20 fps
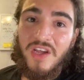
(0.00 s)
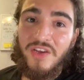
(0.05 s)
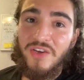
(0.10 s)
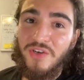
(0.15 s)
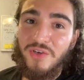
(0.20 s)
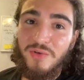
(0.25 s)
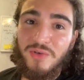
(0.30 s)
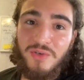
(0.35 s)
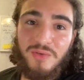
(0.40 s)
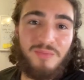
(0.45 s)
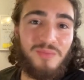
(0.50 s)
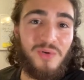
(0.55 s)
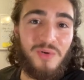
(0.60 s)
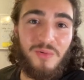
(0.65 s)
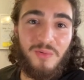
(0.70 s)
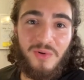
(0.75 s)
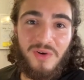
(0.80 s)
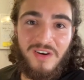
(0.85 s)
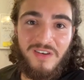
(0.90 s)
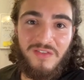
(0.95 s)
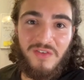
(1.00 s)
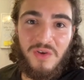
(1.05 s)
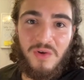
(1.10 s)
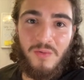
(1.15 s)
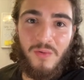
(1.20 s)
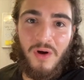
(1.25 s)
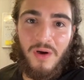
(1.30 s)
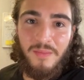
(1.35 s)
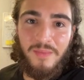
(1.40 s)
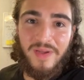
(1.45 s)
You can put whatever you
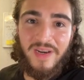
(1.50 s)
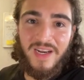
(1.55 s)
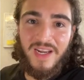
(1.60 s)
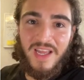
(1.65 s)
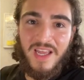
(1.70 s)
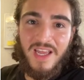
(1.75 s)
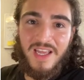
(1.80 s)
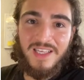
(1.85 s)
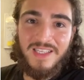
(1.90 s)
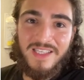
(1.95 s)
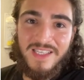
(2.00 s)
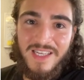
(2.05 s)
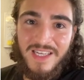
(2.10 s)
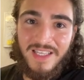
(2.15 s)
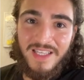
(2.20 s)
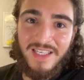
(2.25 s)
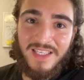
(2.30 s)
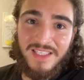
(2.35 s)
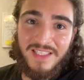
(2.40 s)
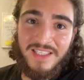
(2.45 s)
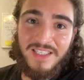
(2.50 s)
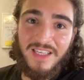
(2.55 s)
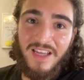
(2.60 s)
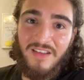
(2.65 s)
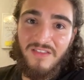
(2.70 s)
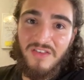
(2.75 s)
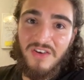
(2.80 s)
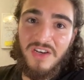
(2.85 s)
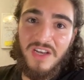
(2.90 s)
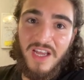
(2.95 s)
want, but seeing this
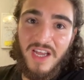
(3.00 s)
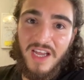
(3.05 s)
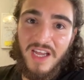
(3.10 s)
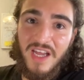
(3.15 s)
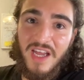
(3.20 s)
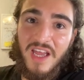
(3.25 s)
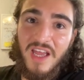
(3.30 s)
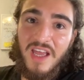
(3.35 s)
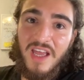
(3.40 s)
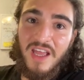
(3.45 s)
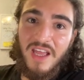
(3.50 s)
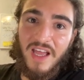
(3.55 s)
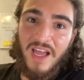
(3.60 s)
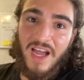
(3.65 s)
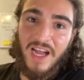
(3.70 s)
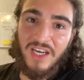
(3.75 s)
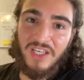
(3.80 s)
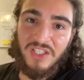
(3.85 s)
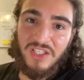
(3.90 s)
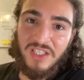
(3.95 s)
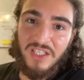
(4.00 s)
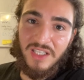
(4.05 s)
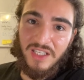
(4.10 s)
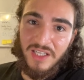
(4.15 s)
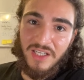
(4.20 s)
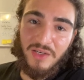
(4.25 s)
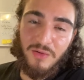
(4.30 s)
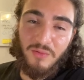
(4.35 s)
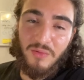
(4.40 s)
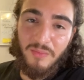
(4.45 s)
every day actually
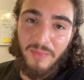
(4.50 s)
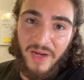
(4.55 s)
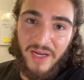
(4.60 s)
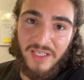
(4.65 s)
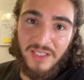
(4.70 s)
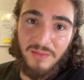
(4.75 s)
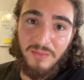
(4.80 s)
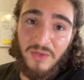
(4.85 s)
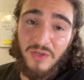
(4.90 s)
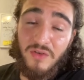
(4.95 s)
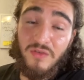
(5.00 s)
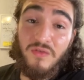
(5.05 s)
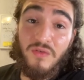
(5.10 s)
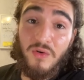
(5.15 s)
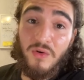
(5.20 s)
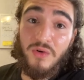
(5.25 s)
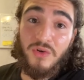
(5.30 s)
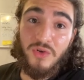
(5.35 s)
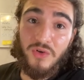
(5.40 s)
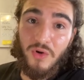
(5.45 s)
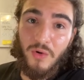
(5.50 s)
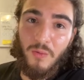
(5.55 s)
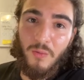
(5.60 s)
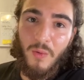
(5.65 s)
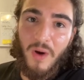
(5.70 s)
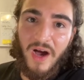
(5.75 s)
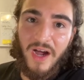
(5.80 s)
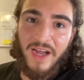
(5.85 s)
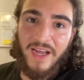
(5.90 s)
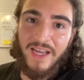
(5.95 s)
like reminds me of
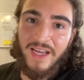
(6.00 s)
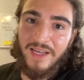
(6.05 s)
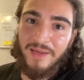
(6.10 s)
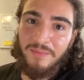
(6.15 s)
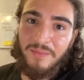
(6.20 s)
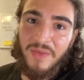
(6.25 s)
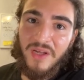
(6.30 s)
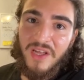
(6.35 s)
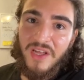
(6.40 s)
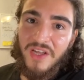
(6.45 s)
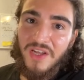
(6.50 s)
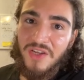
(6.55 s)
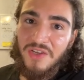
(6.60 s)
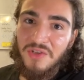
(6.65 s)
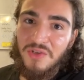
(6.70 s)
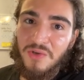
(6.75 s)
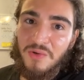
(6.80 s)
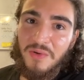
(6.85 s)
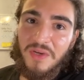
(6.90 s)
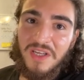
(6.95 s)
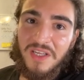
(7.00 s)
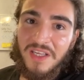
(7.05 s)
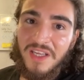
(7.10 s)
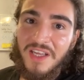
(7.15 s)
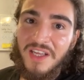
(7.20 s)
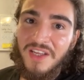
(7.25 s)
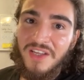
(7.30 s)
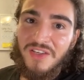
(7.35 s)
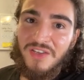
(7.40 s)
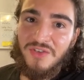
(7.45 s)
why I'm doing
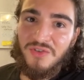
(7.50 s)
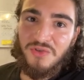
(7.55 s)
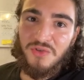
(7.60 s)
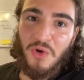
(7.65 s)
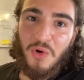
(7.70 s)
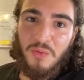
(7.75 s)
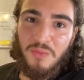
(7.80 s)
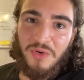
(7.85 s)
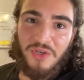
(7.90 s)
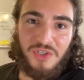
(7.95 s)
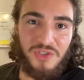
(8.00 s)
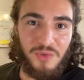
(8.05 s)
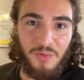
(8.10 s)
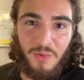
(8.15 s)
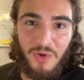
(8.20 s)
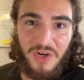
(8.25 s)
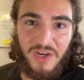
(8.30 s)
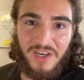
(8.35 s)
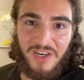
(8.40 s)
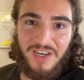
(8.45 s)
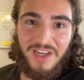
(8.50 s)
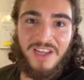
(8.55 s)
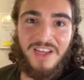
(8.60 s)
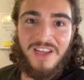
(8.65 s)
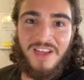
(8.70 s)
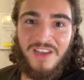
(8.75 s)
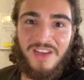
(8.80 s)
so much work.